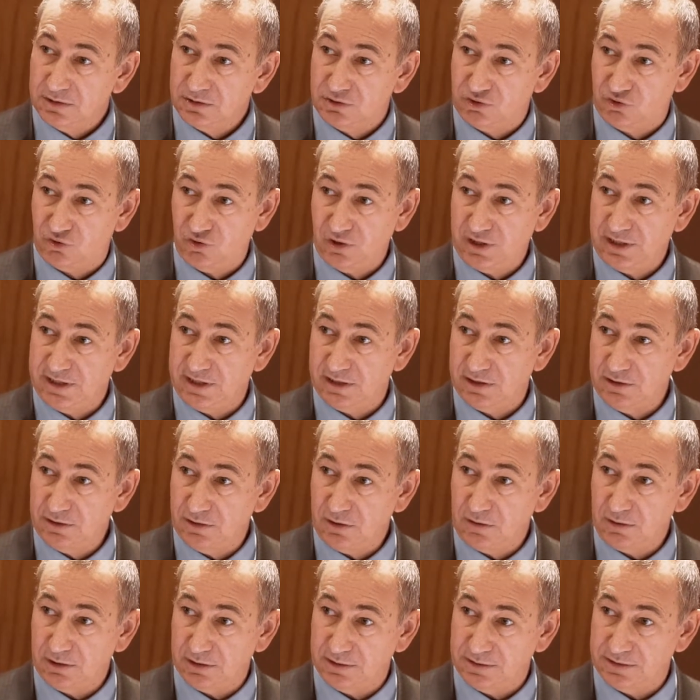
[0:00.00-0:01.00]
trillion
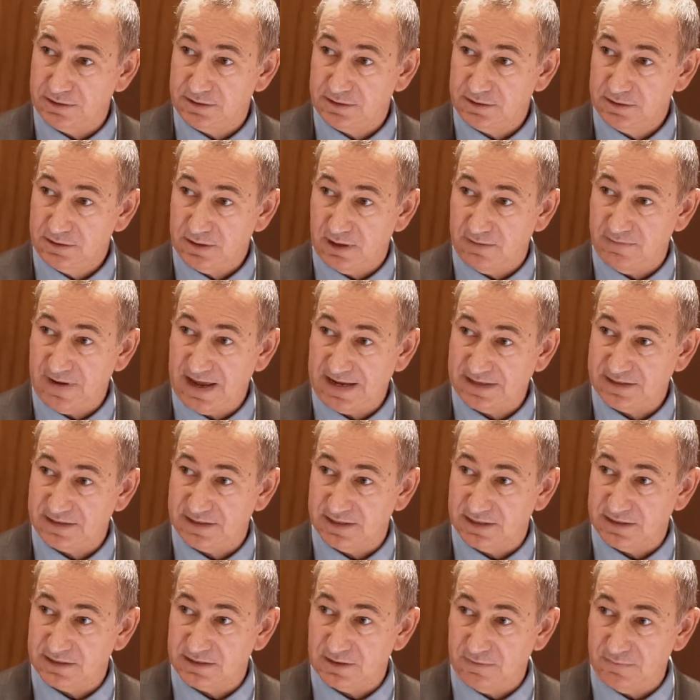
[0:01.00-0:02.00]
of
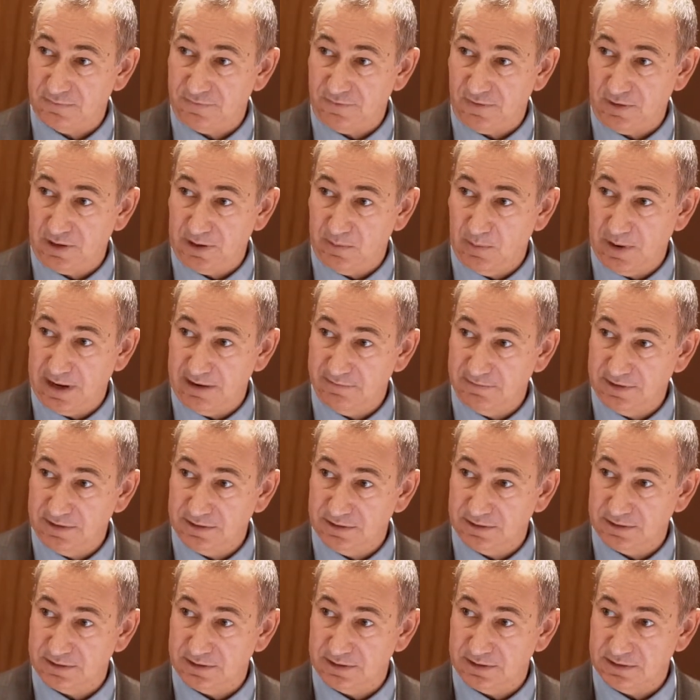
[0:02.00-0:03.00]
assets that follow our
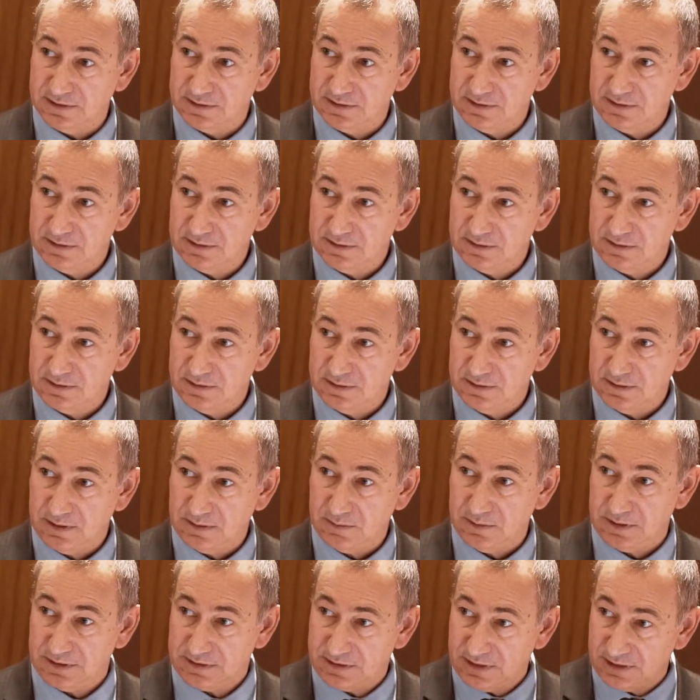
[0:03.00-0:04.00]
indices. I
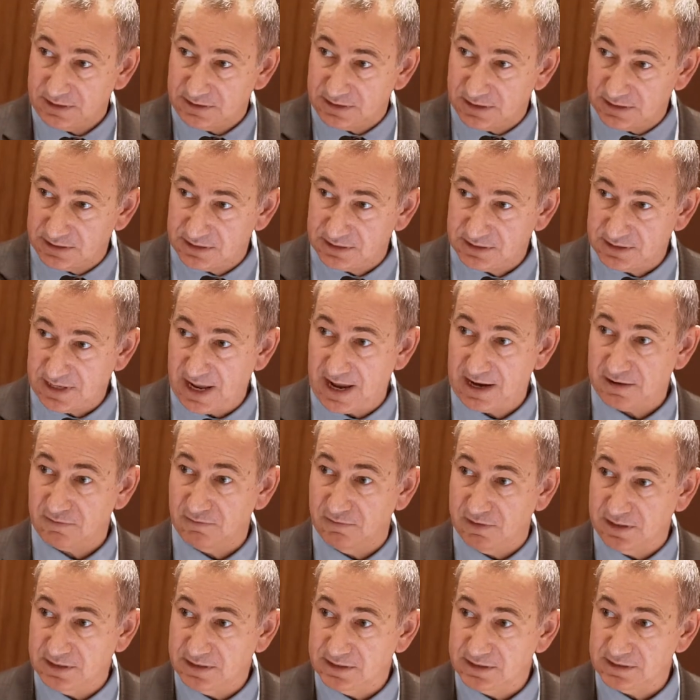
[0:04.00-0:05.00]
mean, it's a
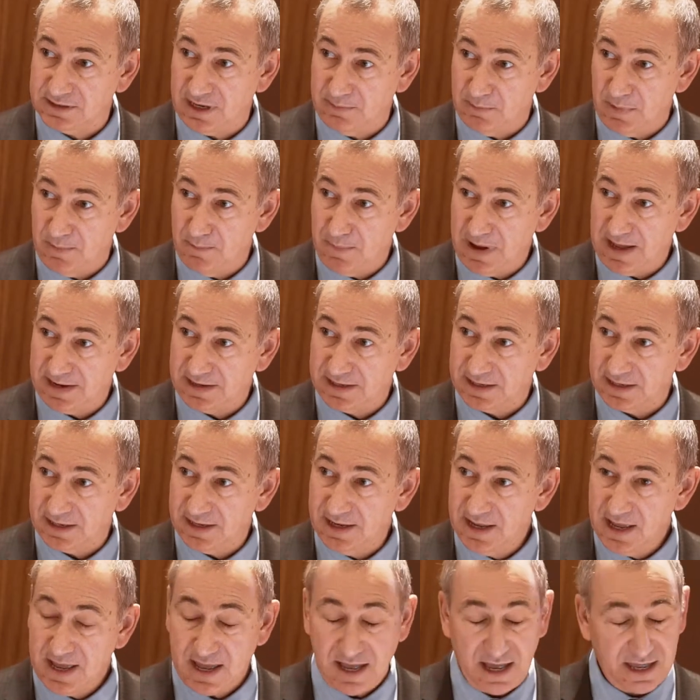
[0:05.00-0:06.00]
staggering sum of money,
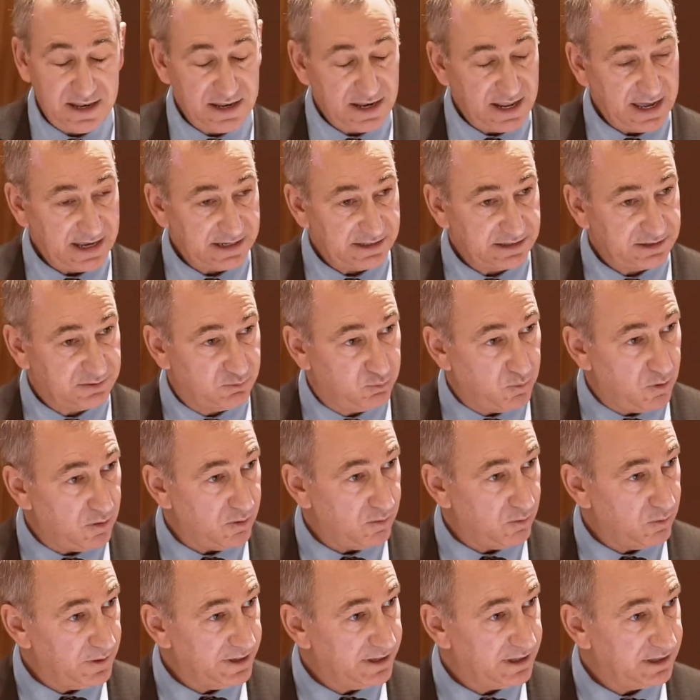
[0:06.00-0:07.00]
and that's
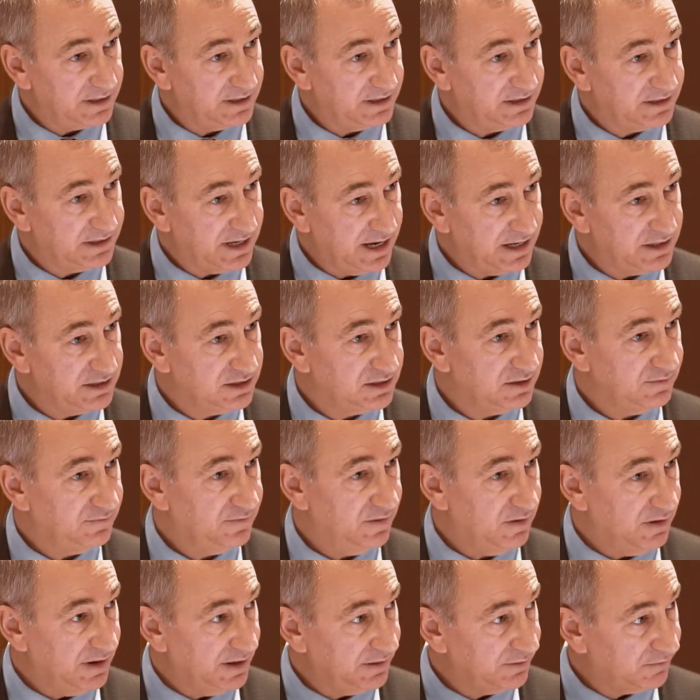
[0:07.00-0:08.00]
what we can
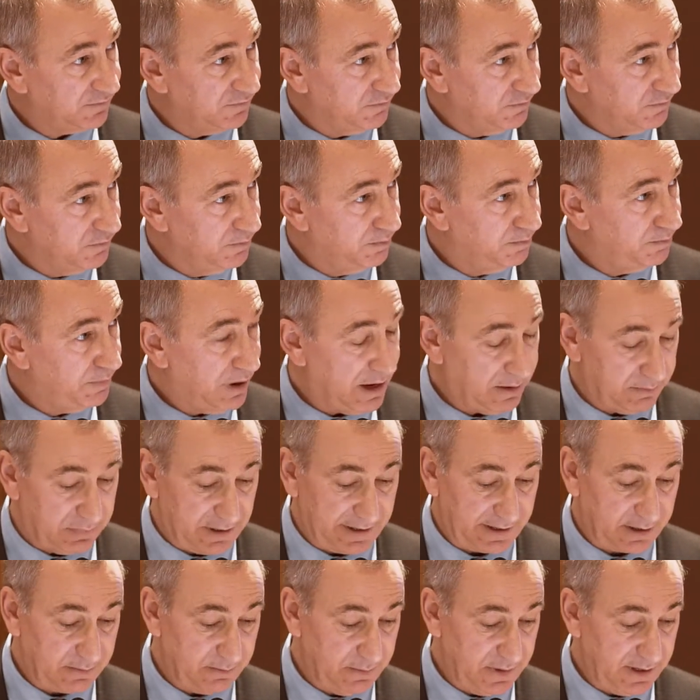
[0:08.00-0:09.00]
identify through
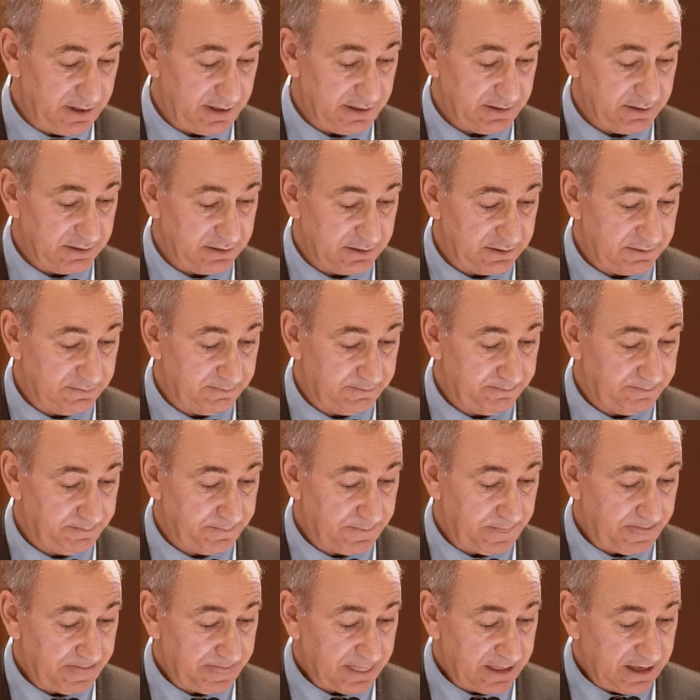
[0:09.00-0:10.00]
public means.
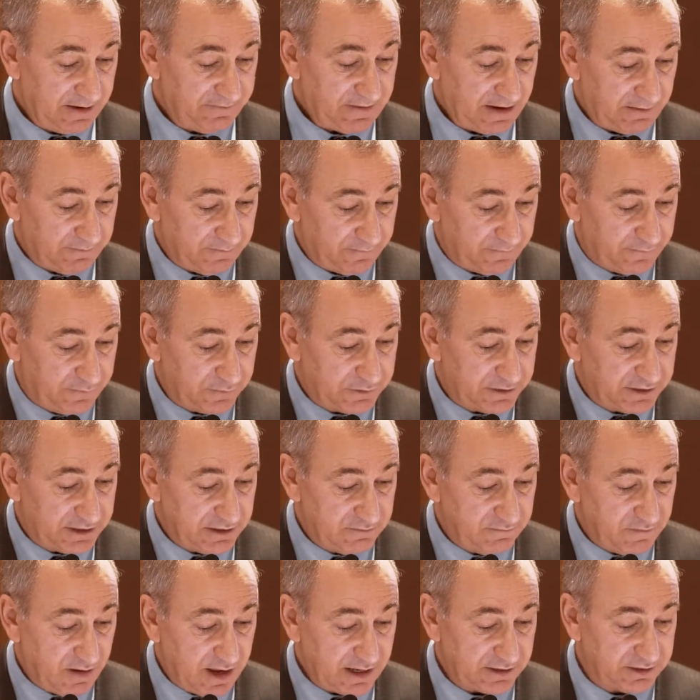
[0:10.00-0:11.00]
In fact,
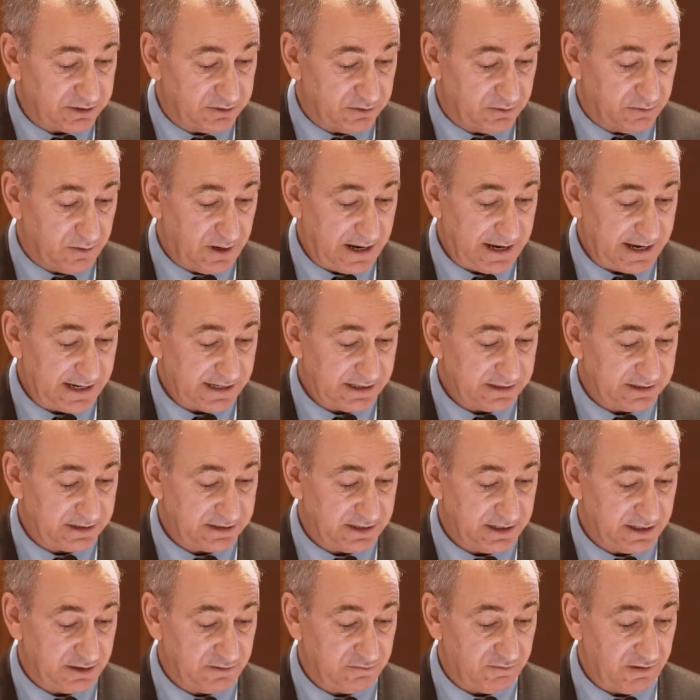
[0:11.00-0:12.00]
FTSE Russell has
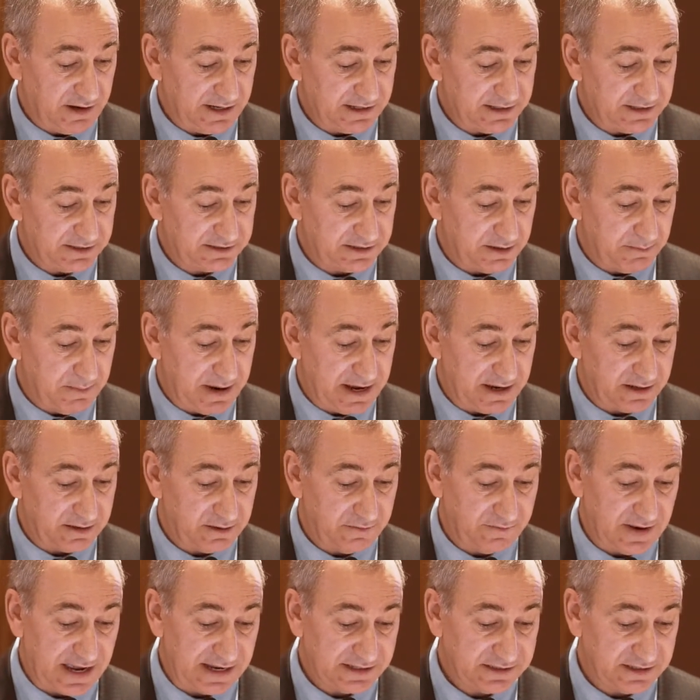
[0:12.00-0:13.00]
the greatest amount
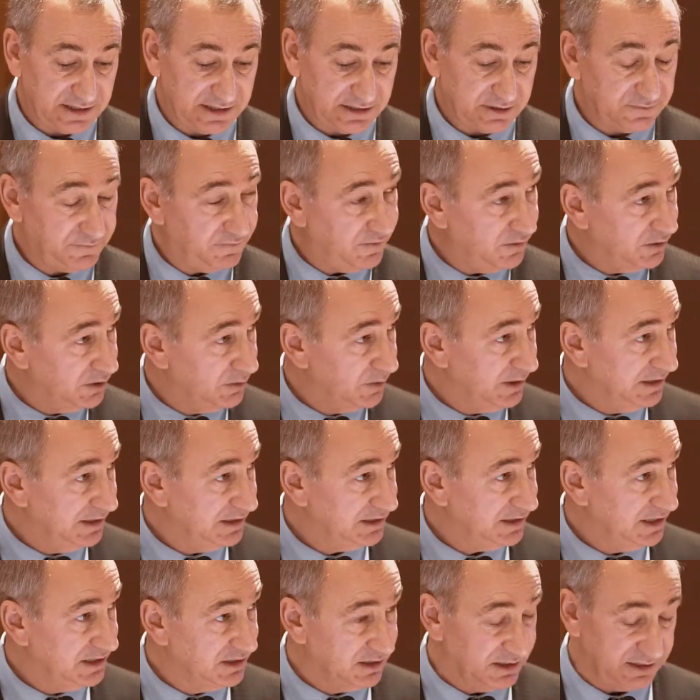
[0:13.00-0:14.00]
of assets following
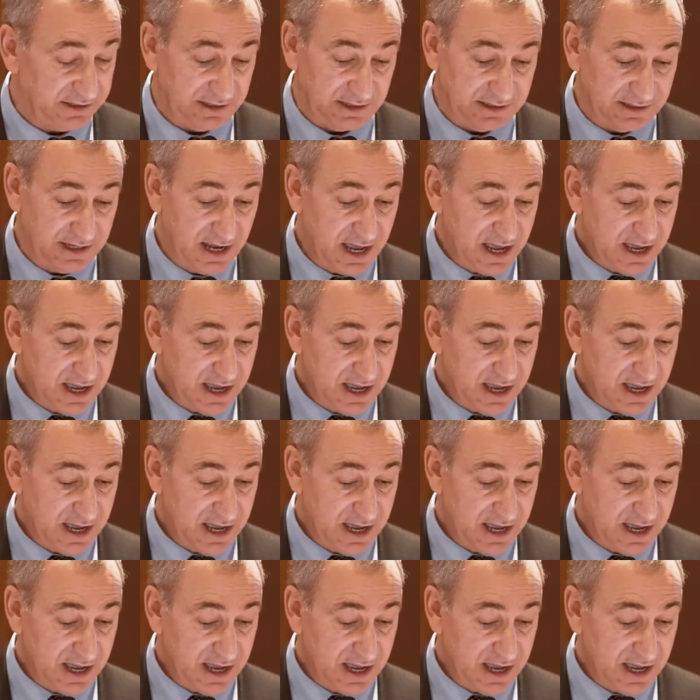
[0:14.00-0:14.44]
its indices,